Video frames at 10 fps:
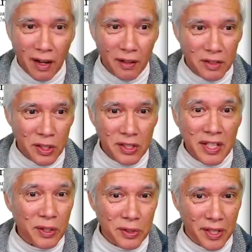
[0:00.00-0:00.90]
just
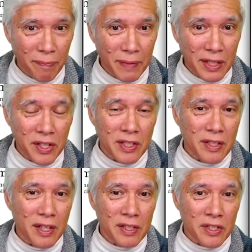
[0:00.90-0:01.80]
kills them. It's
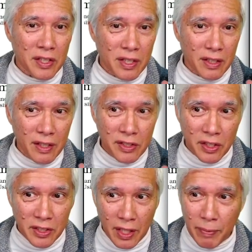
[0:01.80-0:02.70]
a
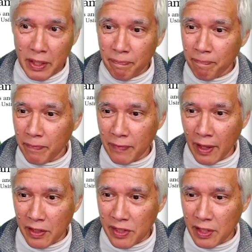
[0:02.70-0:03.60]
daemon
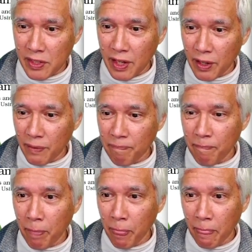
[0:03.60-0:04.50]
that sits there.
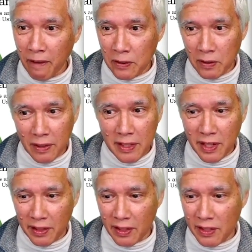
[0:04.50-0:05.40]
So let's
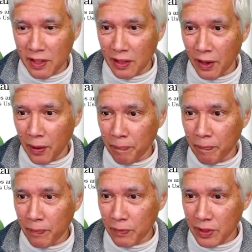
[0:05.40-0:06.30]
get this in there,
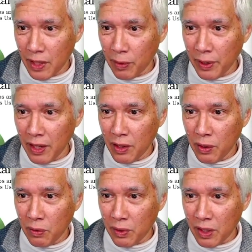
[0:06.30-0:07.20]
shall we?
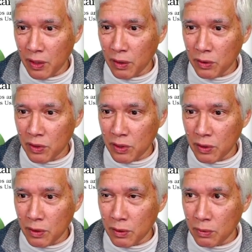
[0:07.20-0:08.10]
We go
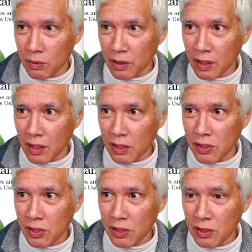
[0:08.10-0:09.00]
to
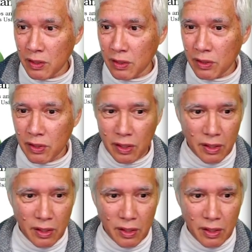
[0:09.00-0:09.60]
releases